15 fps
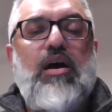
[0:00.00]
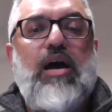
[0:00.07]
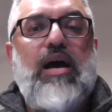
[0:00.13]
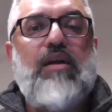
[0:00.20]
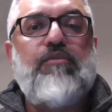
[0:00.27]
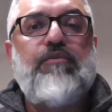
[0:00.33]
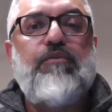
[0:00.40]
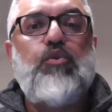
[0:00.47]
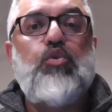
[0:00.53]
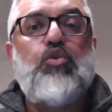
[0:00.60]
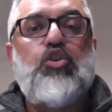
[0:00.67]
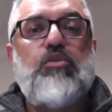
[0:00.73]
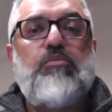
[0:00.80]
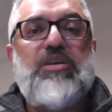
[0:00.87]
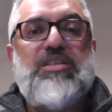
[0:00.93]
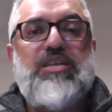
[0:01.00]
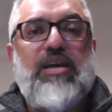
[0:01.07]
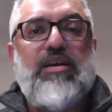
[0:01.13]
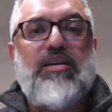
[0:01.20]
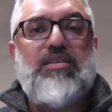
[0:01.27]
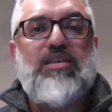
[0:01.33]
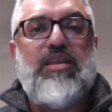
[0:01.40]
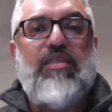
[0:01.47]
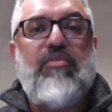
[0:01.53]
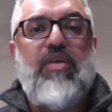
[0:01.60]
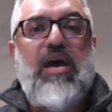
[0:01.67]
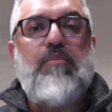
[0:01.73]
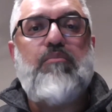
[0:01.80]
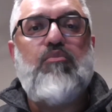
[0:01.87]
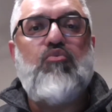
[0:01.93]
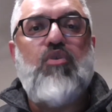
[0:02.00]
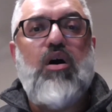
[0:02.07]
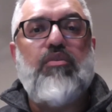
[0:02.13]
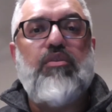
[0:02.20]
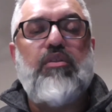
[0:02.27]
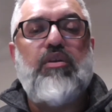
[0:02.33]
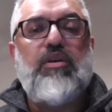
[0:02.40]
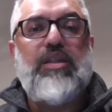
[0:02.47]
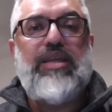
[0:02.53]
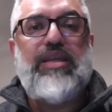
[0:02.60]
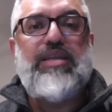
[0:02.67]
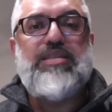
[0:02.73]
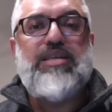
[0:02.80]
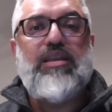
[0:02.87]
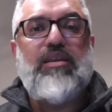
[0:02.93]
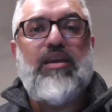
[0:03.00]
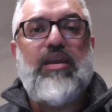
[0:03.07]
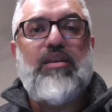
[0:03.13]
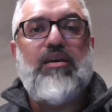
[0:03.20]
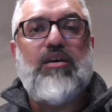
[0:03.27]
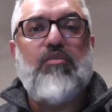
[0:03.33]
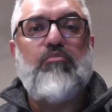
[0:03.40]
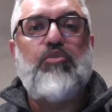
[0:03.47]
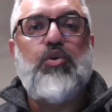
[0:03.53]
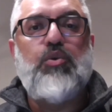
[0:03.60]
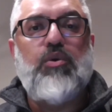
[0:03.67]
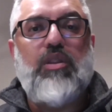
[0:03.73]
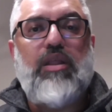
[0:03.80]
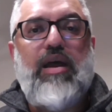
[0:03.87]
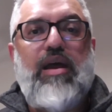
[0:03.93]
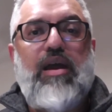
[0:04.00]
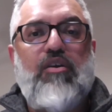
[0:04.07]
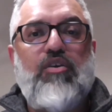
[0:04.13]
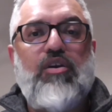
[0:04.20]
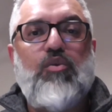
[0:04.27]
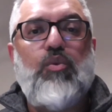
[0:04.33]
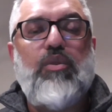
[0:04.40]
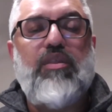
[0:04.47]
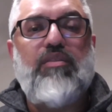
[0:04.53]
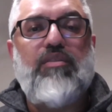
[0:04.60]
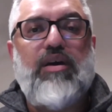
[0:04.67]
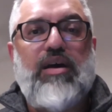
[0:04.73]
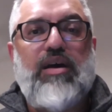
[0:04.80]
and food should be taken to them rather than eaten in a communal area within the